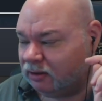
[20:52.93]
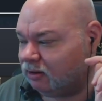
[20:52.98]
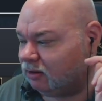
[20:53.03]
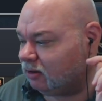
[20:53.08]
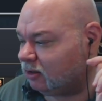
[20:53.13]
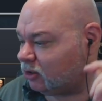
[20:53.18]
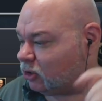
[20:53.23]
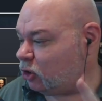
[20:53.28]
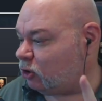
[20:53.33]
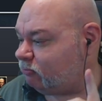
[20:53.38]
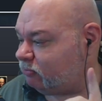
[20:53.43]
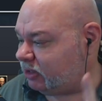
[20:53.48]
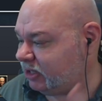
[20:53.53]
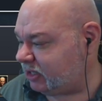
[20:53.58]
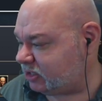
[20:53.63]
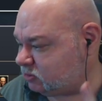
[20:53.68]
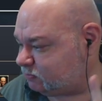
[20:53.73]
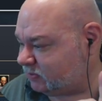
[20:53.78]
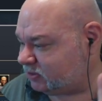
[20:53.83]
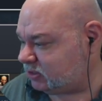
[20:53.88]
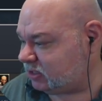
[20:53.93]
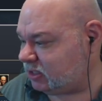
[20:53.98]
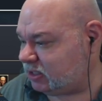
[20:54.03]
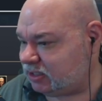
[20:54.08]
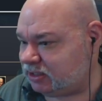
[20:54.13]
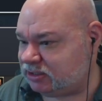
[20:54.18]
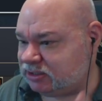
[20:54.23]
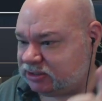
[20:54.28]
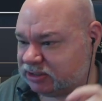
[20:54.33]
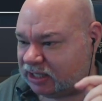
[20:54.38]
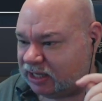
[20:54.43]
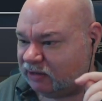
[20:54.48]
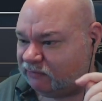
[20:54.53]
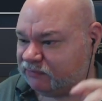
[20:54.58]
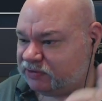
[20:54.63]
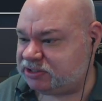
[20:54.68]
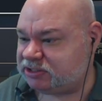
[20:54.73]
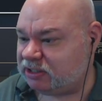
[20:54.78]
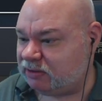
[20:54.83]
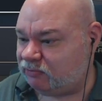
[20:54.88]
combat expertise, and for
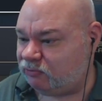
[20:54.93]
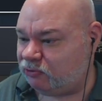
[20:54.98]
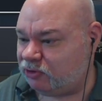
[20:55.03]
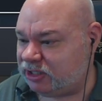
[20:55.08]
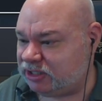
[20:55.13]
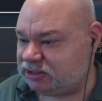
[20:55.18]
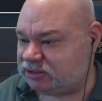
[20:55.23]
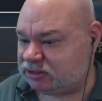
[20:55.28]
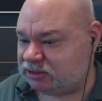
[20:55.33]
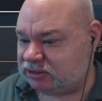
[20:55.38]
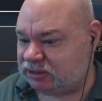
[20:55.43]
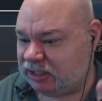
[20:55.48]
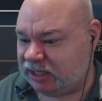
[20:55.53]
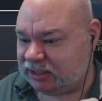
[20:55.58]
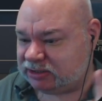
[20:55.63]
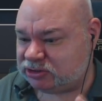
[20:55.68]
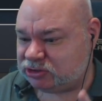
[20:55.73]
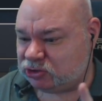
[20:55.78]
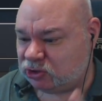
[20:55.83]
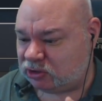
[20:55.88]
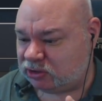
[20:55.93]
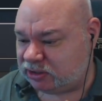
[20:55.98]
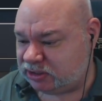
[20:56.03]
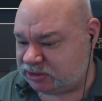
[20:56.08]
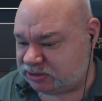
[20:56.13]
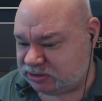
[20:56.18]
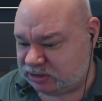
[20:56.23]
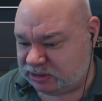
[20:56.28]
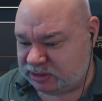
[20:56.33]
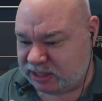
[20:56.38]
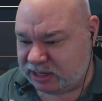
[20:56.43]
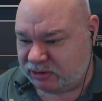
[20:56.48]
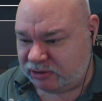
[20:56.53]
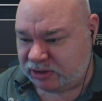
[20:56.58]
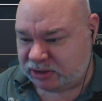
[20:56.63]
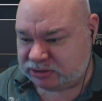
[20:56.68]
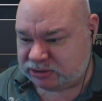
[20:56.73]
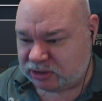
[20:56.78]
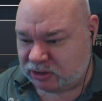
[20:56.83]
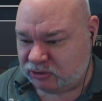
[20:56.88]
some reason it's not listed there, and I
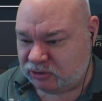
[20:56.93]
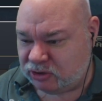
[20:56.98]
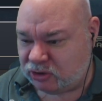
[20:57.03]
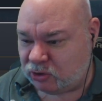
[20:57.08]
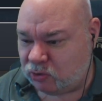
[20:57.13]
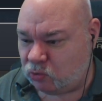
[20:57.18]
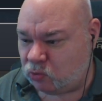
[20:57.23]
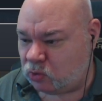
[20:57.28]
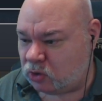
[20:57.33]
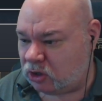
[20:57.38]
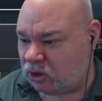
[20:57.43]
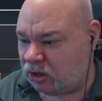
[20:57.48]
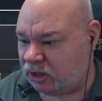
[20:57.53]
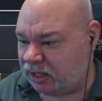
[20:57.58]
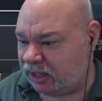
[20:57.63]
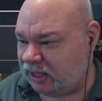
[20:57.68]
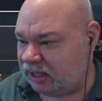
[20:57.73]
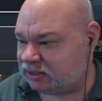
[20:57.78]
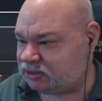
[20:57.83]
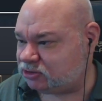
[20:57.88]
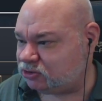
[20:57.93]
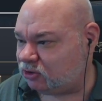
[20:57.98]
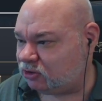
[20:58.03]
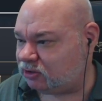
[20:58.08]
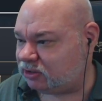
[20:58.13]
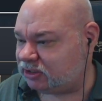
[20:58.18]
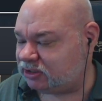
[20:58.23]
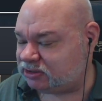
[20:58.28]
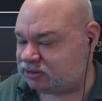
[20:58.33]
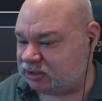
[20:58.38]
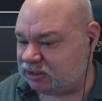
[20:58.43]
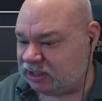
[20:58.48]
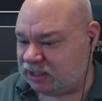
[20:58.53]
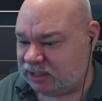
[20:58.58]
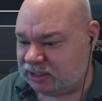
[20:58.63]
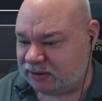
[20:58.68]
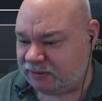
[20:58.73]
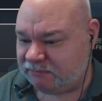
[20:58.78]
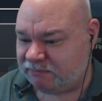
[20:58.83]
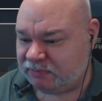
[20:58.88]
don't know why it's not listed
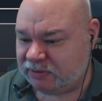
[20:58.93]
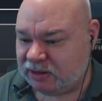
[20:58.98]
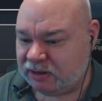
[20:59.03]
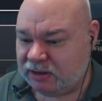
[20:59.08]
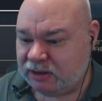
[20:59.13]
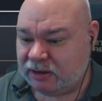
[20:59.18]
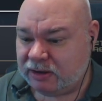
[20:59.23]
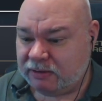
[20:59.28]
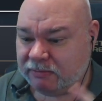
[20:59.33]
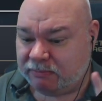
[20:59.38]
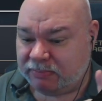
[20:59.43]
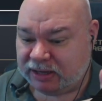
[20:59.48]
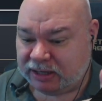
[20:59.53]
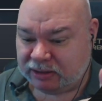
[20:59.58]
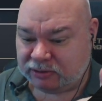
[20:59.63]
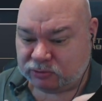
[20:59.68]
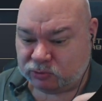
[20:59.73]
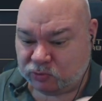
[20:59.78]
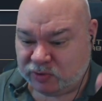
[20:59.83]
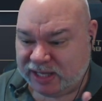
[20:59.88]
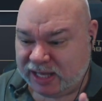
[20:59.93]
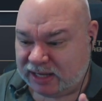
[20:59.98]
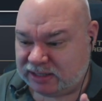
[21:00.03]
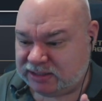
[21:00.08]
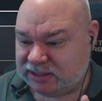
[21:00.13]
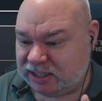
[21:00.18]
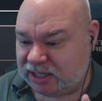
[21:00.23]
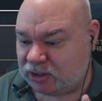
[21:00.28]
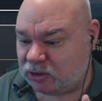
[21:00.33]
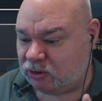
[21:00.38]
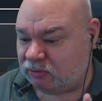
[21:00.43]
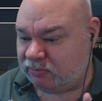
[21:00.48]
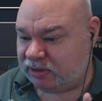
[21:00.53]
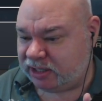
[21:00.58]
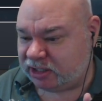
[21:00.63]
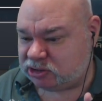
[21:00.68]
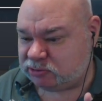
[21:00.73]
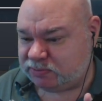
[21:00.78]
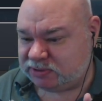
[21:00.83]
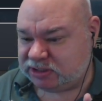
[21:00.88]
here. But we had to get combat
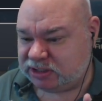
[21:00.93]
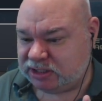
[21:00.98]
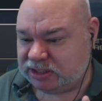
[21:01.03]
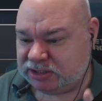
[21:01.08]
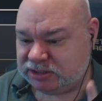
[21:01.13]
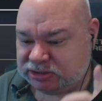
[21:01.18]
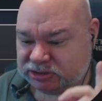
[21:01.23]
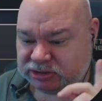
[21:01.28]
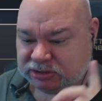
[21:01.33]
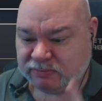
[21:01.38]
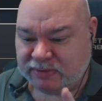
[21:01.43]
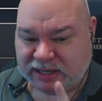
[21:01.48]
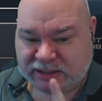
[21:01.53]
expertise to make